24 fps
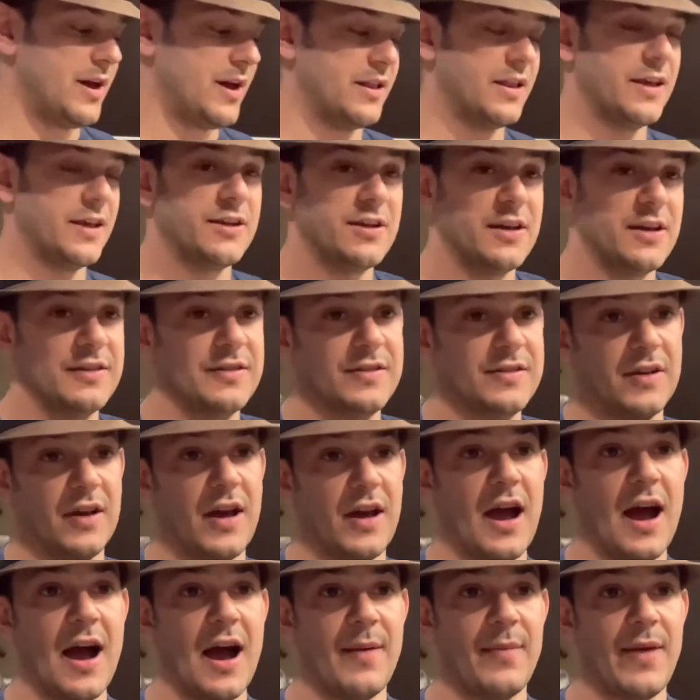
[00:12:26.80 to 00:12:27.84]
Like I
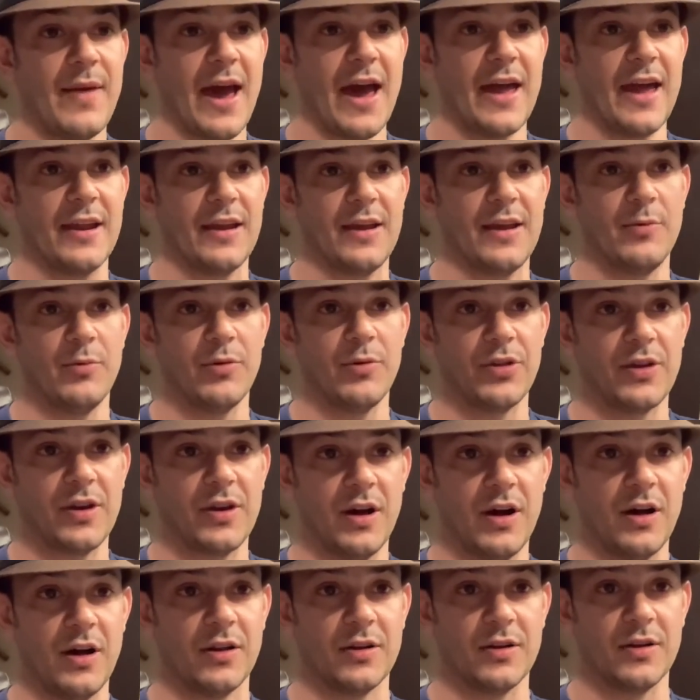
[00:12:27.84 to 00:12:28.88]
said, I'm adding it with
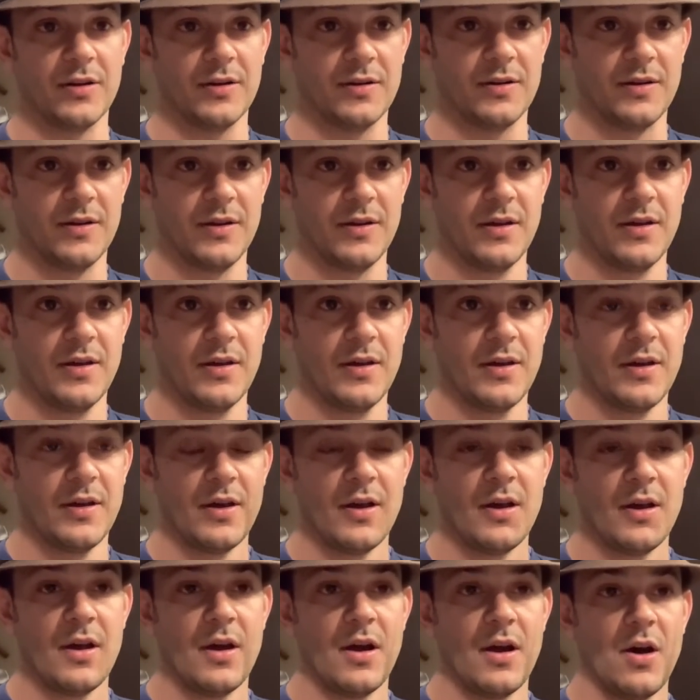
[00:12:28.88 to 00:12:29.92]
color.
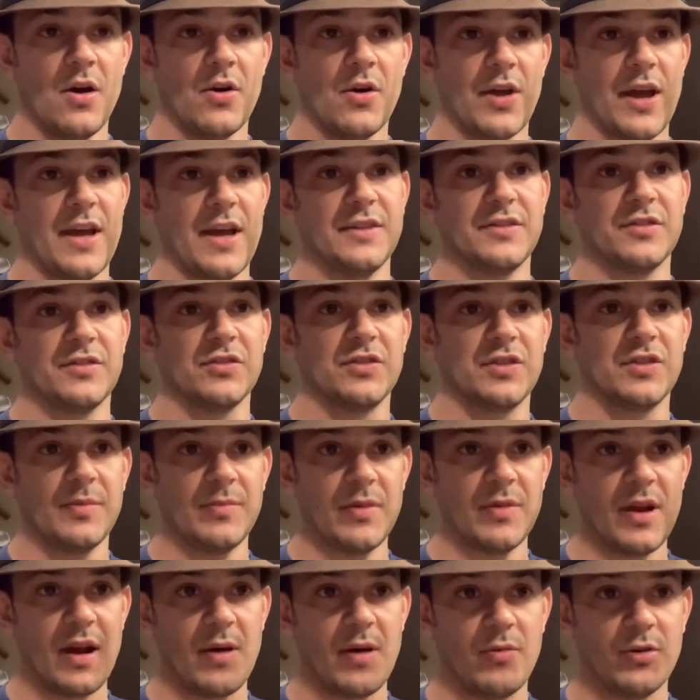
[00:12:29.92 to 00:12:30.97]
Okay, so
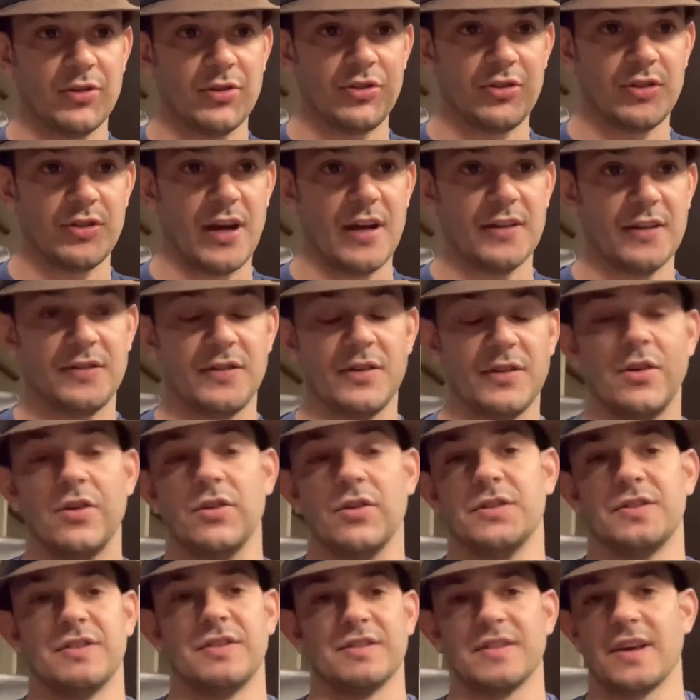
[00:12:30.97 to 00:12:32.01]
something I want you guys to
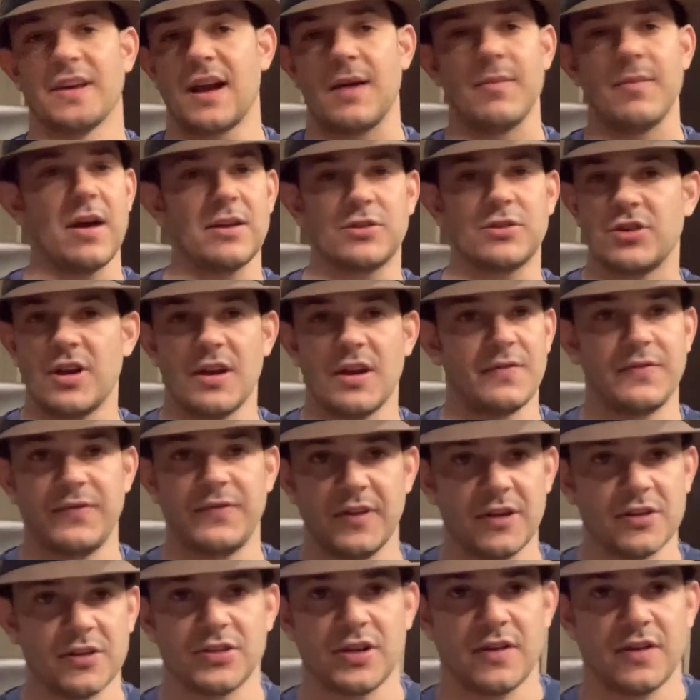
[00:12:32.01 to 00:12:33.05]
notice is like I'm not trying to
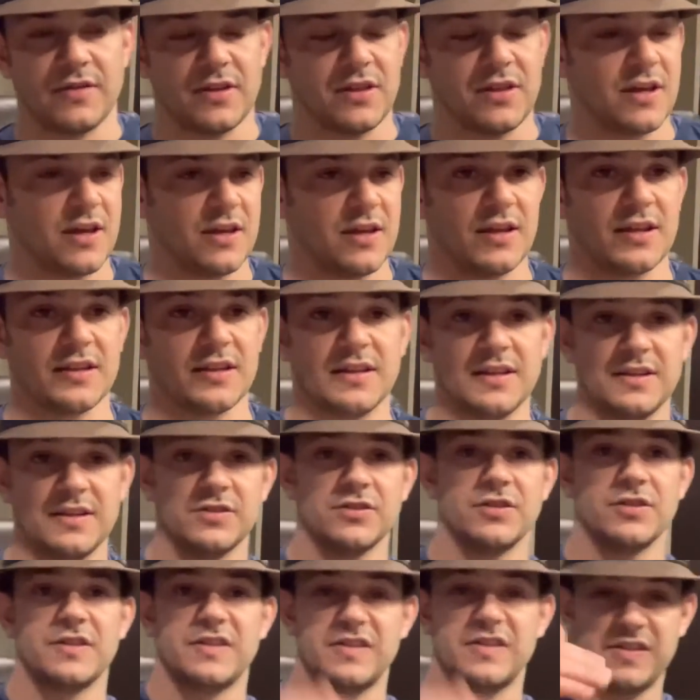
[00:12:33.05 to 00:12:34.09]
finish everything. Like these
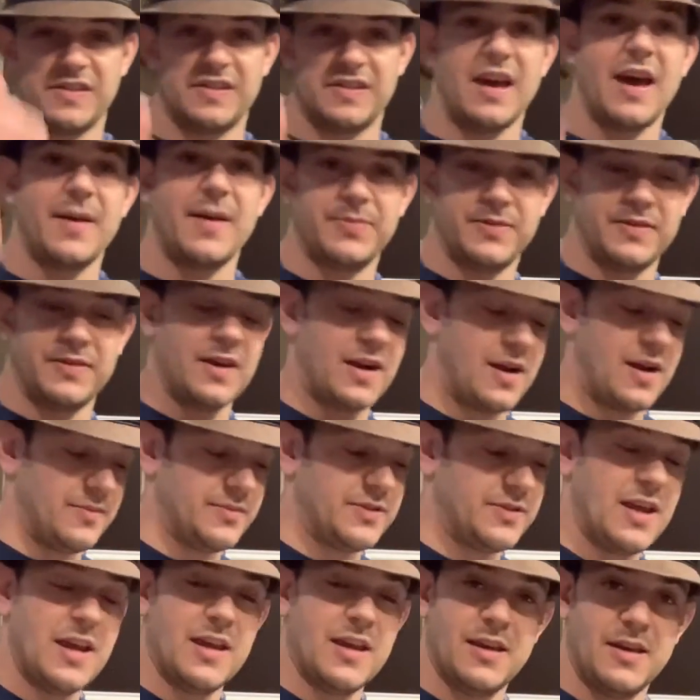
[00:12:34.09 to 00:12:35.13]
are the steps that
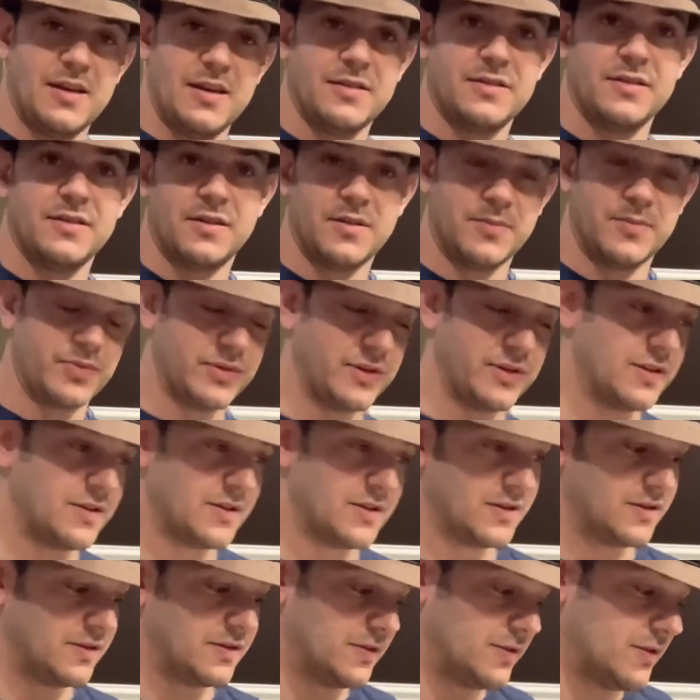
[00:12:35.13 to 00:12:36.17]
I'm taking to complete
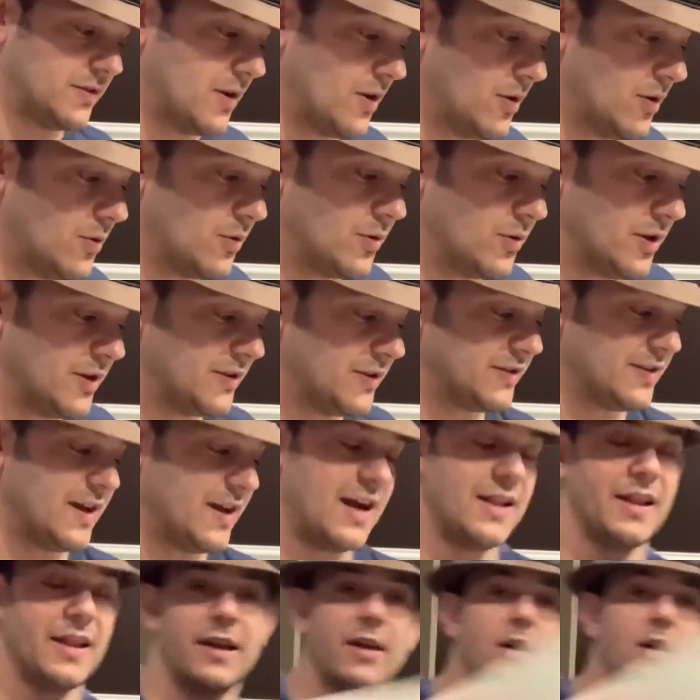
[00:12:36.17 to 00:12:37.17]
this. So it's not like,